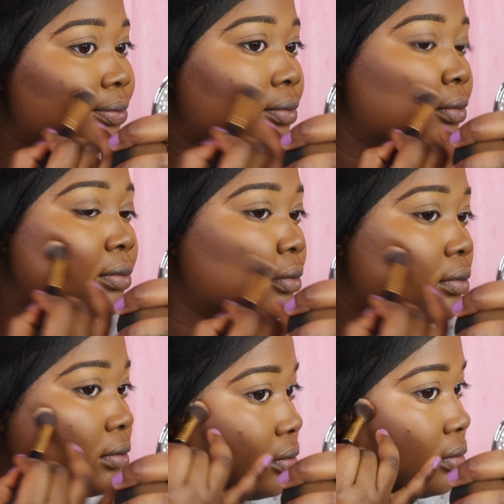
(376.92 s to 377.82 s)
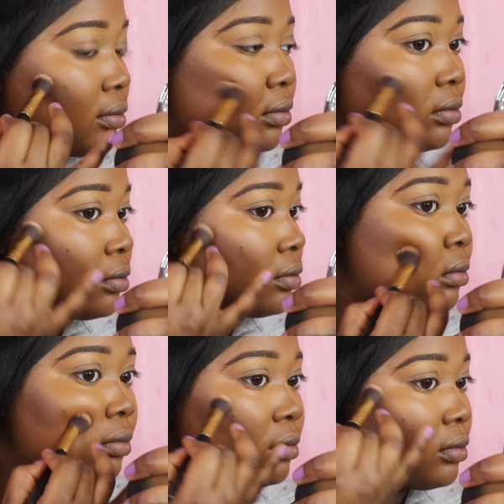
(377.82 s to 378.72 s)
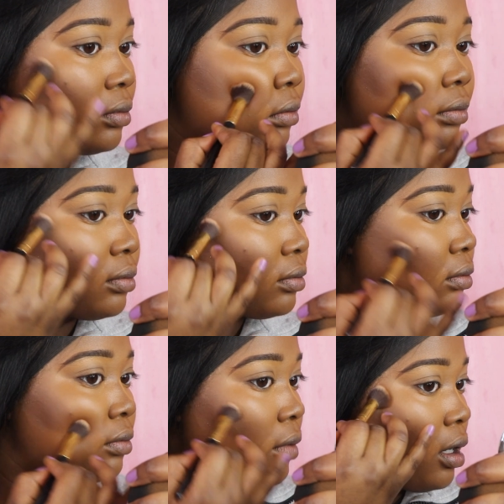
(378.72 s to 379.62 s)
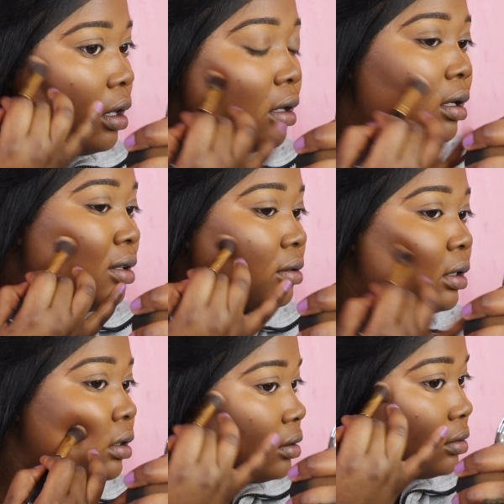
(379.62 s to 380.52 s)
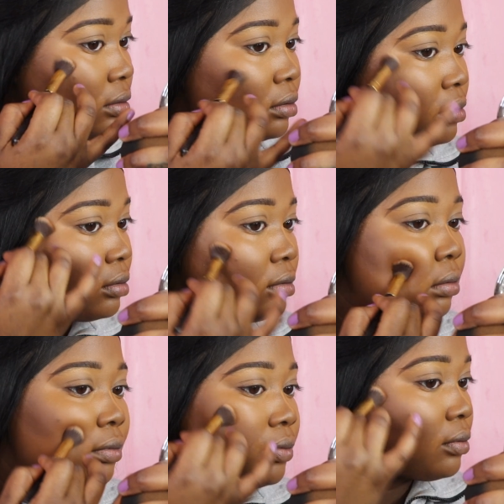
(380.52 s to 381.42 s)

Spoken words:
Yes. See how I'm blending upward? Wait, hold on.